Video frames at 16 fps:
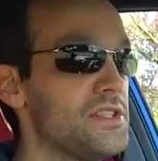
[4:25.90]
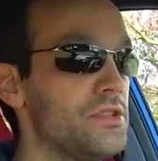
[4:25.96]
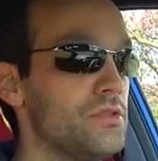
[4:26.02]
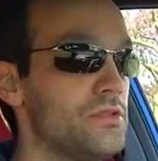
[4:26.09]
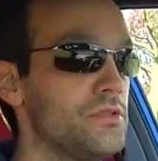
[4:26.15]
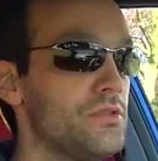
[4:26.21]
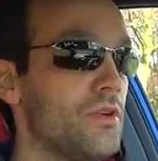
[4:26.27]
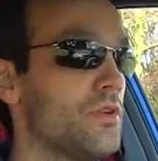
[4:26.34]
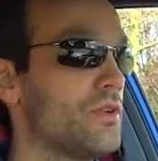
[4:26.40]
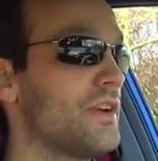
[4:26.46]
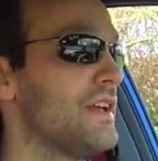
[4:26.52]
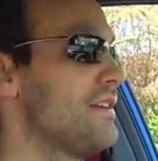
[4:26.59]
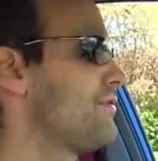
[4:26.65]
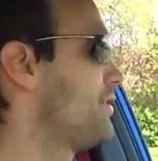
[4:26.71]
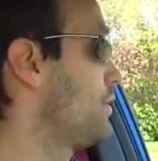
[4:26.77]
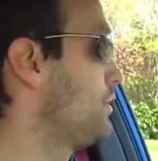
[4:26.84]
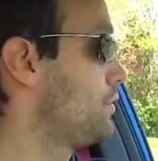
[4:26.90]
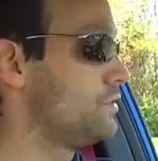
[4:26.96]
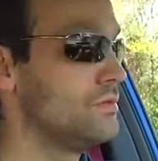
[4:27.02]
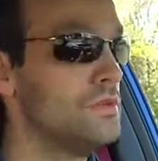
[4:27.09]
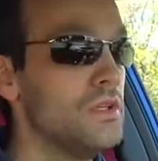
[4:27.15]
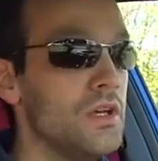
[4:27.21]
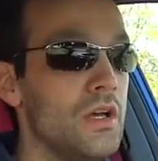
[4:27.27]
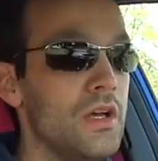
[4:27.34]
you or give you
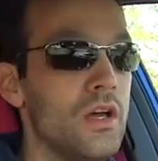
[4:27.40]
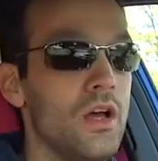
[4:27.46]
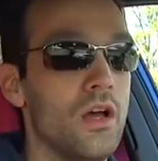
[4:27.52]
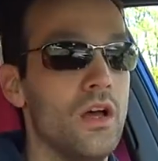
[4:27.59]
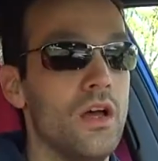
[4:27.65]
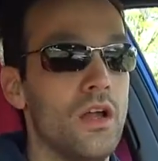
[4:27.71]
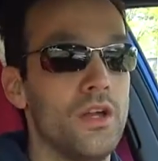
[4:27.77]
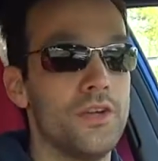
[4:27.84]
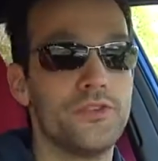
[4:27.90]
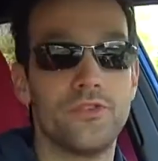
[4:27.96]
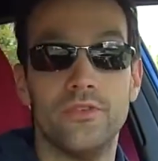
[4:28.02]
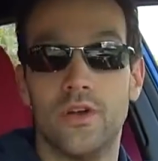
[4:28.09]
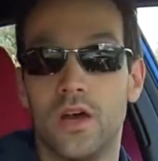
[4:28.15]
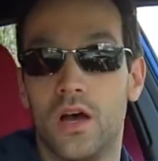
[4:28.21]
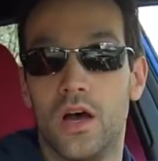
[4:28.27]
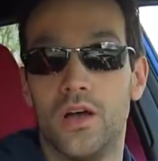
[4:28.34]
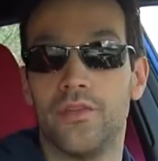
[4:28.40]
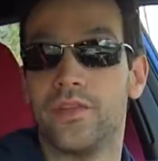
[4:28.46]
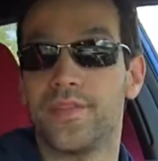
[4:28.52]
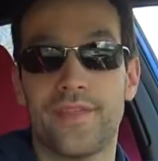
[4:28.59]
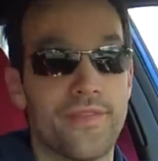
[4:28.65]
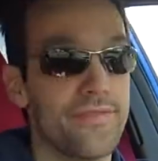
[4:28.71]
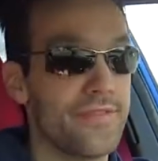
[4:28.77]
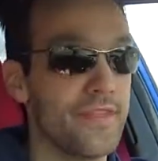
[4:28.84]

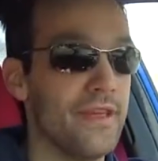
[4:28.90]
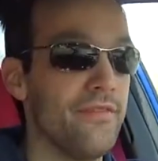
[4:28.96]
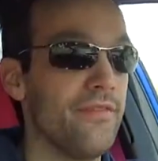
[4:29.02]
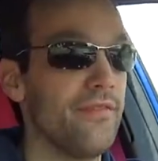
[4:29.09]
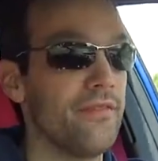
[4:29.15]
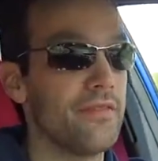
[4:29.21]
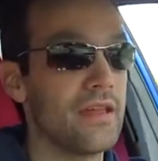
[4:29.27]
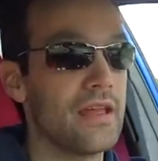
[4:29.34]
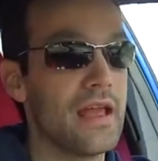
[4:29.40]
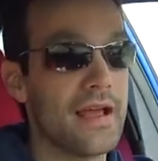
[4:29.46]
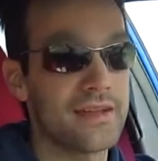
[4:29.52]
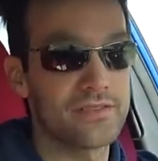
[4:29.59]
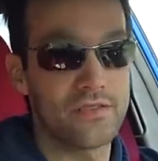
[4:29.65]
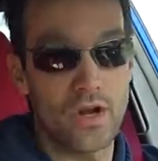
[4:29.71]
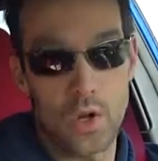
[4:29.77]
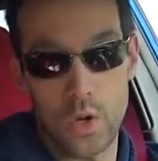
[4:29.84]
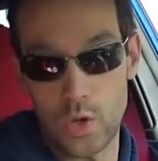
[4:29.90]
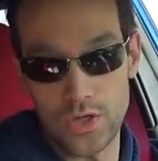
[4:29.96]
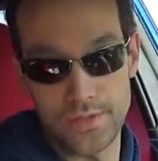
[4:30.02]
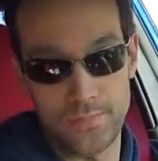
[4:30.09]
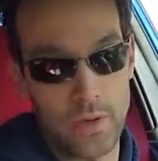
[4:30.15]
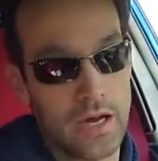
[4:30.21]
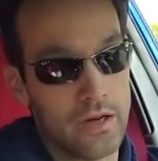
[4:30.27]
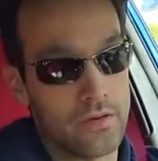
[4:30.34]
110 extra
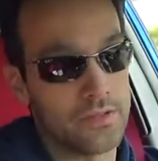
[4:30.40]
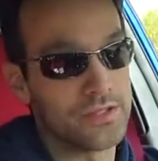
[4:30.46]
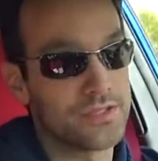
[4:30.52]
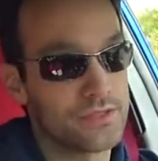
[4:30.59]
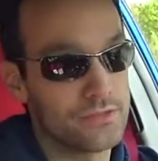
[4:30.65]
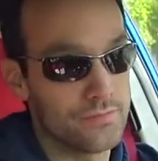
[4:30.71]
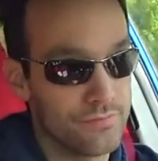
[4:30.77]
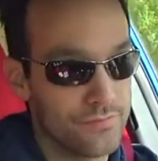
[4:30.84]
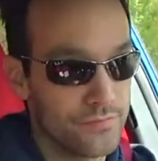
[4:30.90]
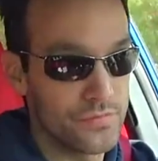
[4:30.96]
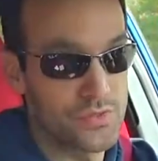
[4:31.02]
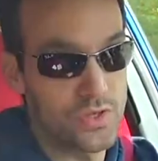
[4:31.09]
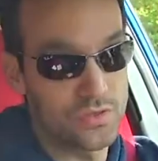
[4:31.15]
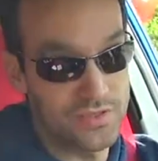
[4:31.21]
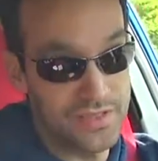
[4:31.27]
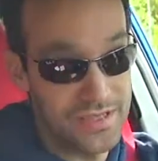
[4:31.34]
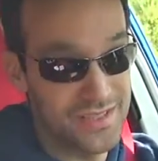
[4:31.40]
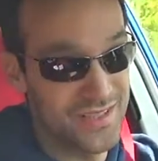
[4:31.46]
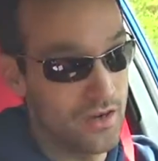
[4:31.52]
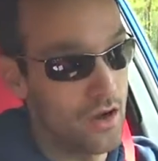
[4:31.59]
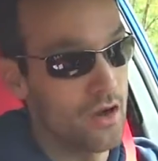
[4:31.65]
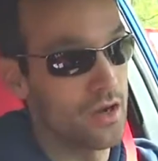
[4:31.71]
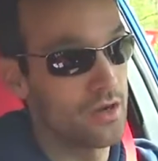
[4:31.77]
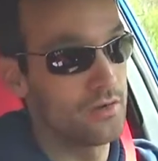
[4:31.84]
horsepower. So this
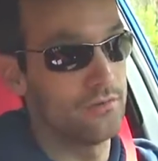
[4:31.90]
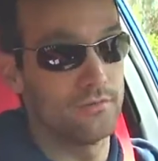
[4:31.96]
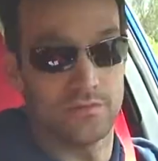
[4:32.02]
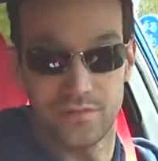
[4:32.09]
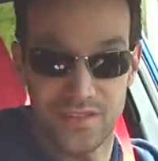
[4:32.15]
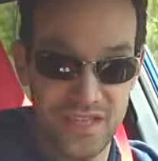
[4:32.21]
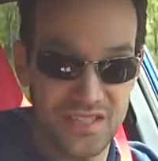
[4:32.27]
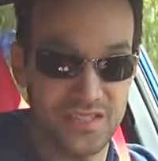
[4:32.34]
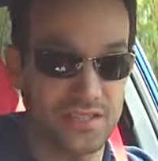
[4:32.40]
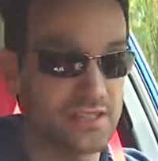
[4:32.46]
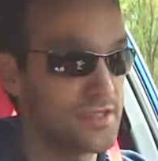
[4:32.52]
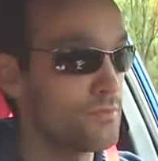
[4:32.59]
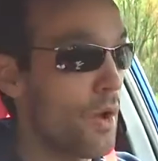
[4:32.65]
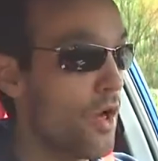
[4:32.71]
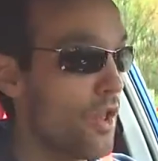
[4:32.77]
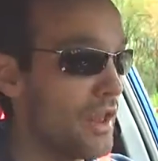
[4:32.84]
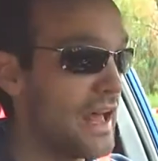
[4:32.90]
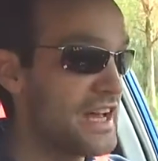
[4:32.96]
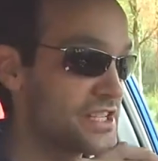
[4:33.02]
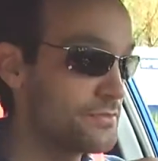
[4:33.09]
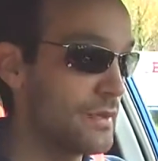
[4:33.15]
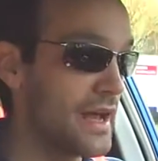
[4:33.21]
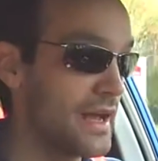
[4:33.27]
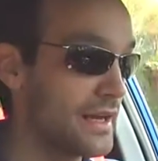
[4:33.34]
car, this small
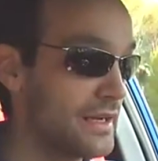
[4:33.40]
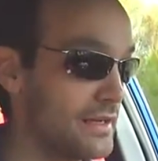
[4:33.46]
hatchback,